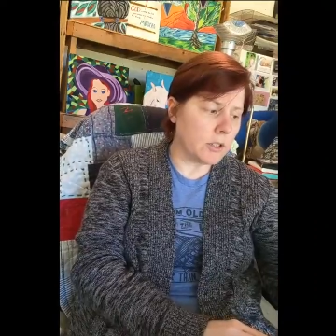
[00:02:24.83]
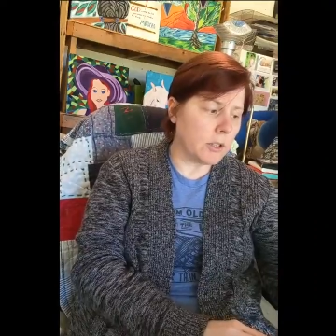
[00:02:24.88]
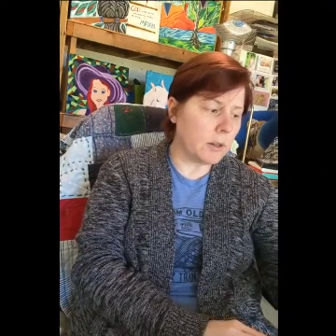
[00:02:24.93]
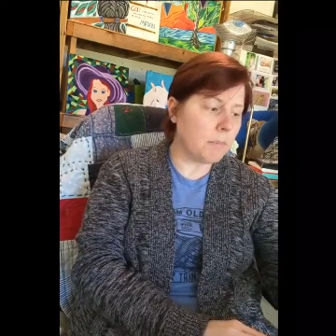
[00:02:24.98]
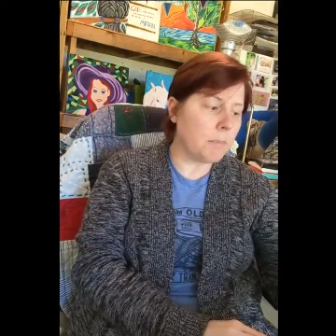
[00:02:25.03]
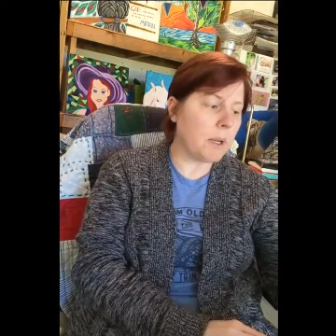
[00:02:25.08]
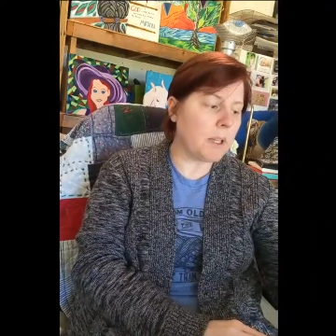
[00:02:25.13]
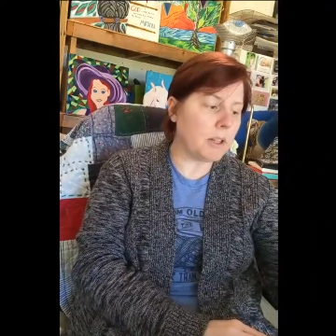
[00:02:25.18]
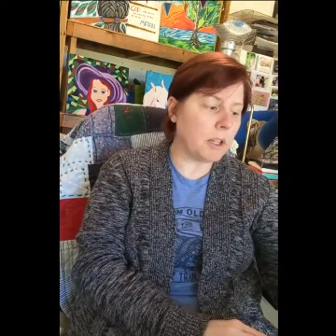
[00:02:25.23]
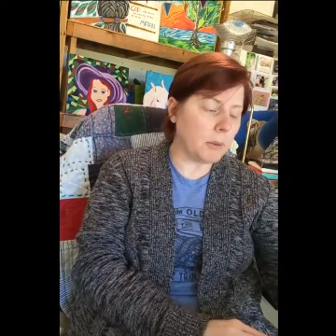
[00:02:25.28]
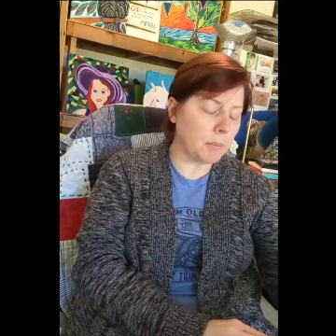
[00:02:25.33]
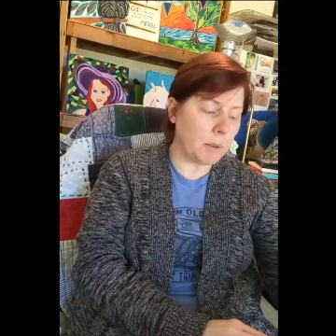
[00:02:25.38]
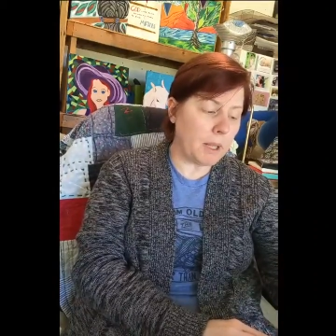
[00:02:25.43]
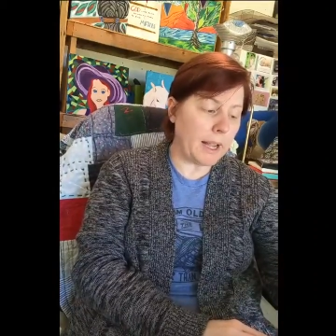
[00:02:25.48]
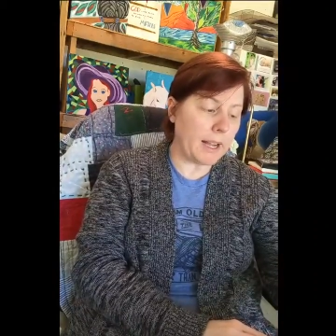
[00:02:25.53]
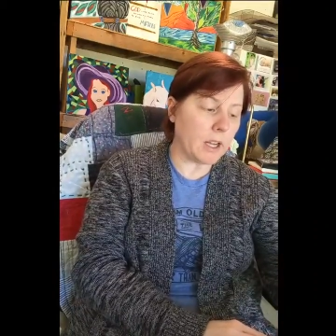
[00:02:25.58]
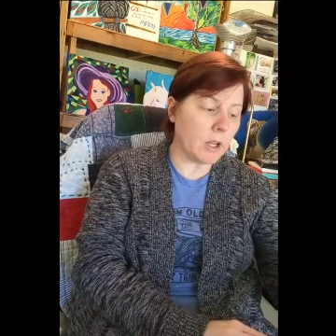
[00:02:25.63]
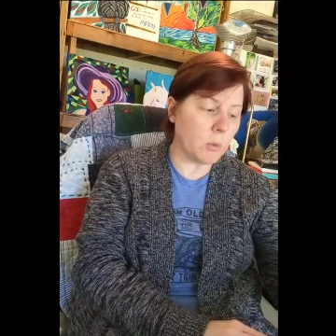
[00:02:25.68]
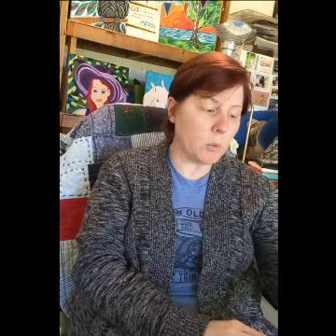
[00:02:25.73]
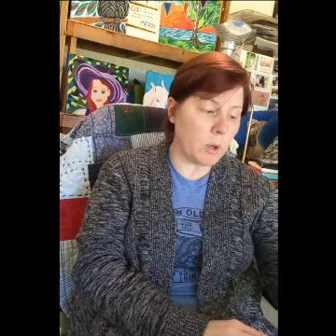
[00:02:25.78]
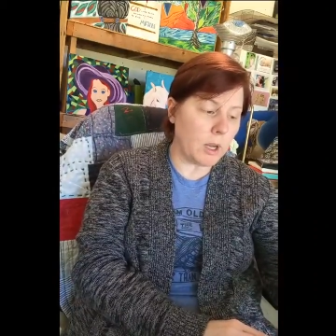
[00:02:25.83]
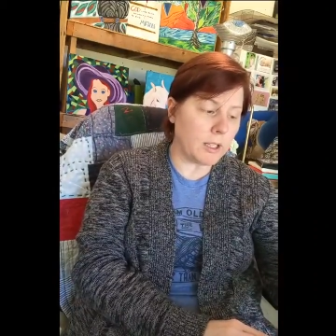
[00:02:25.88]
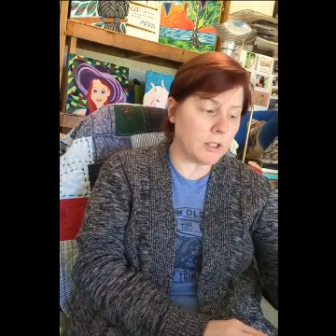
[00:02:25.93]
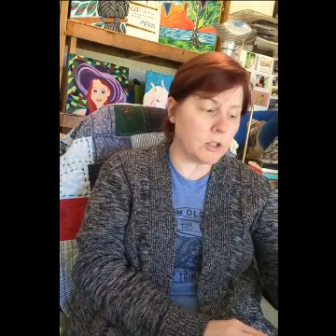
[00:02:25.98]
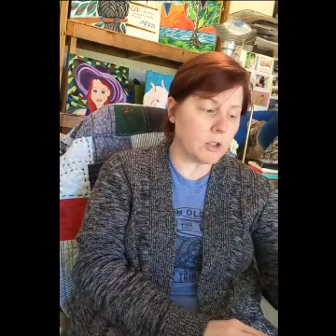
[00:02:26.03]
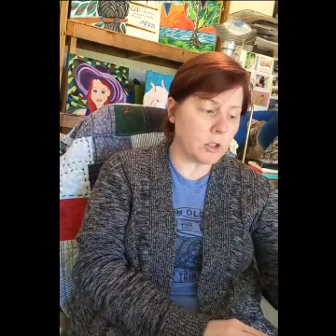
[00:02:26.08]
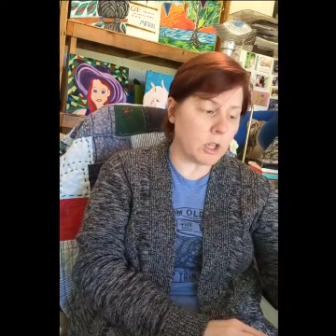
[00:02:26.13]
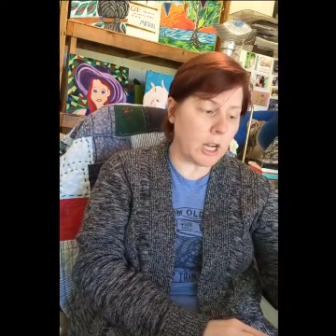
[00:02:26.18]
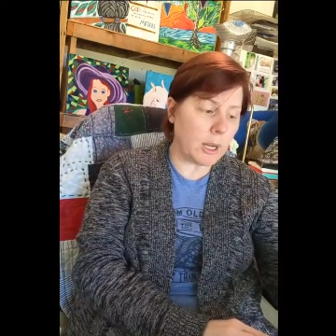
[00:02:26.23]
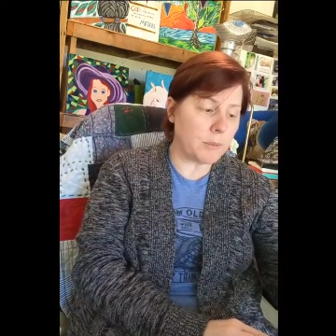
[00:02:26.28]
but their black and white
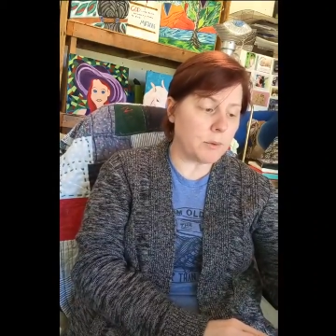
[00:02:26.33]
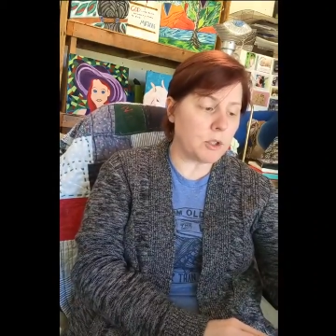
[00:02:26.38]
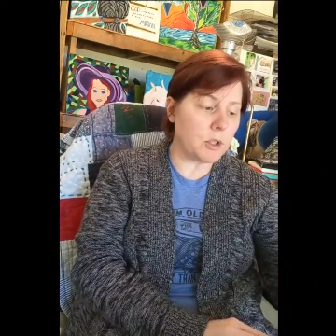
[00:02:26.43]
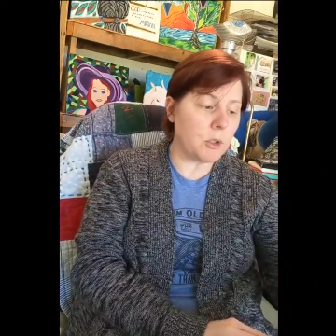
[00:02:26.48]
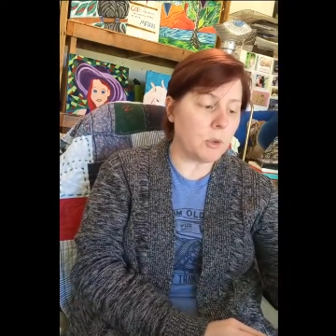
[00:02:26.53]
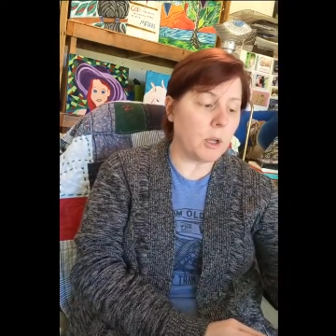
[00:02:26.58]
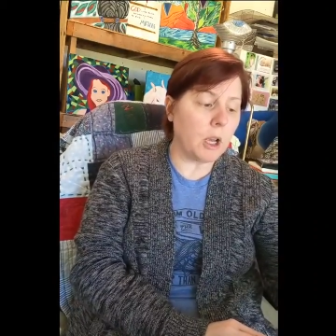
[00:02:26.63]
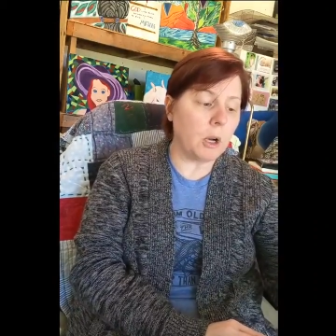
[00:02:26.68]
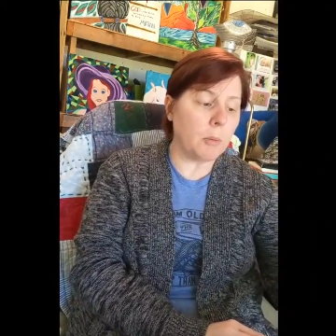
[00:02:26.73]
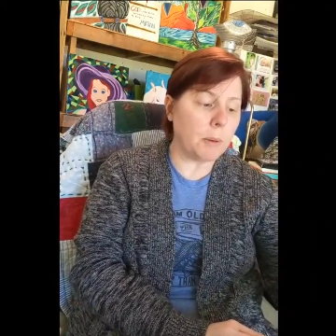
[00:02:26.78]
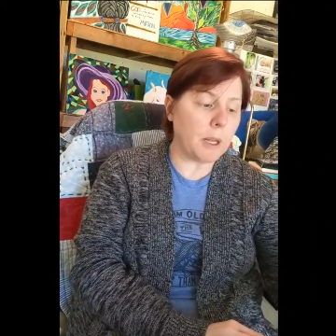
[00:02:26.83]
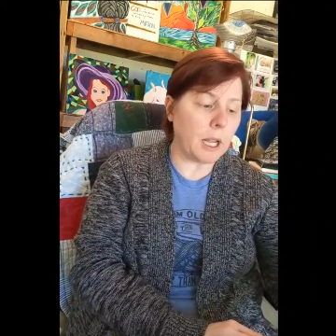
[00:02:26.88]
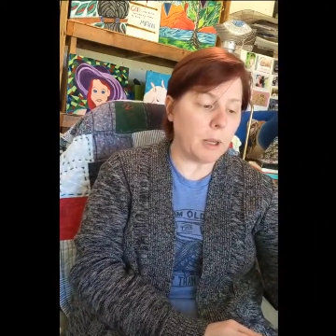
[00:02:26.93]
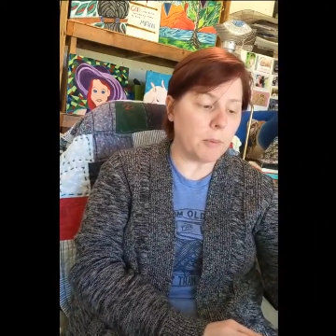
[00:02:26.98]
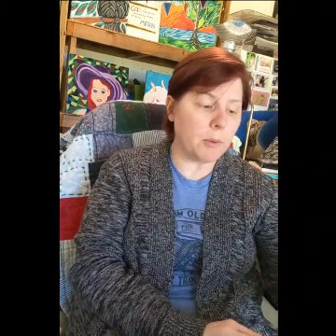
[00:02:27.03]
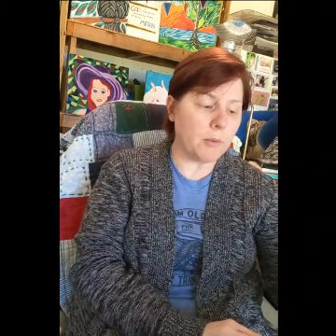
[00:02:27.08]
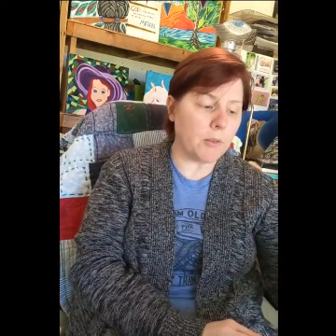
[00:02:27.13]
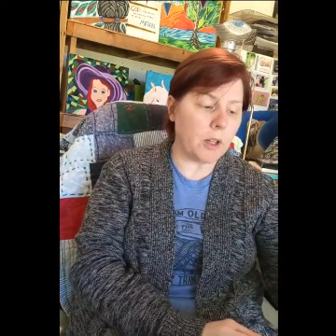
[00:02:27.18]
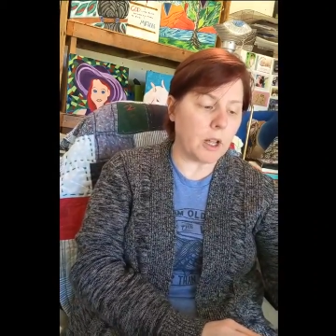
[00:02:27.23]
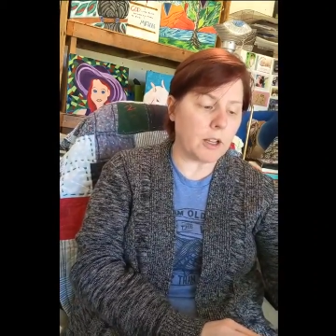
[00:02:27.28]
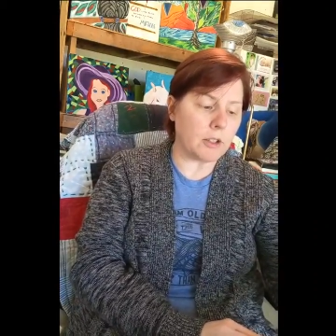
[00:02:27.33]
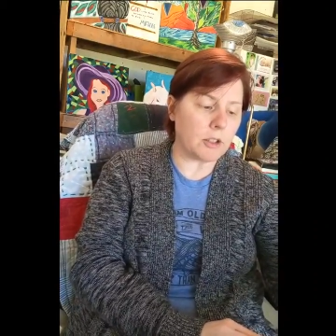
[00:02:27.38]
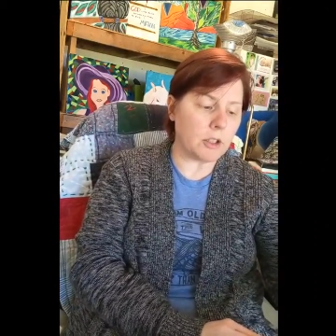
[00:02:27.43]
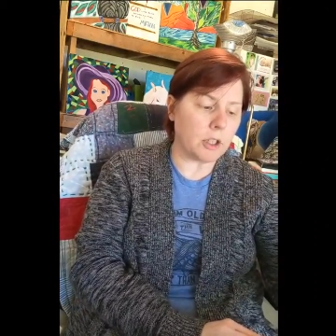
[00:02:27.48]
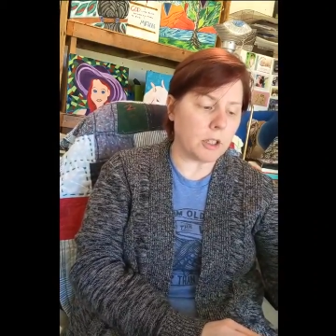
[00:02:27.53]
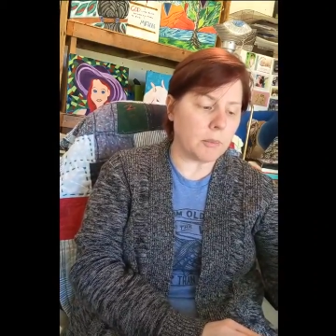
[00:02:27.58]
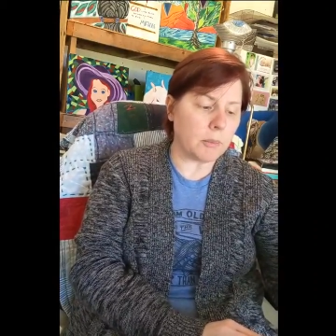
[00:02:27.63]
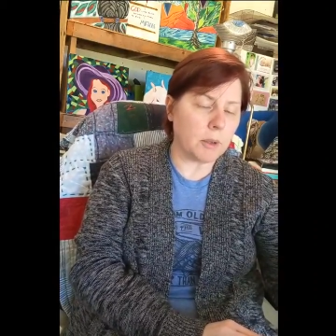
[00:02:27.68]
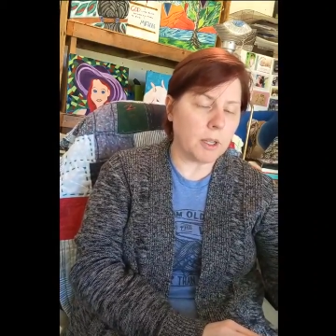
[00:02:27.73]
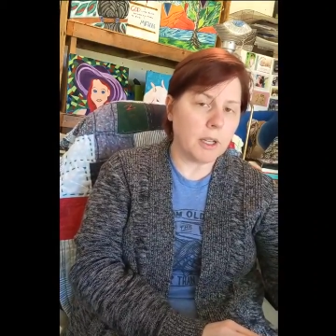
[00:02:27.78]
stripes do help camouflage
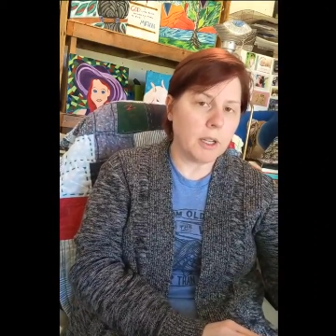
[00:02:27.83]
them.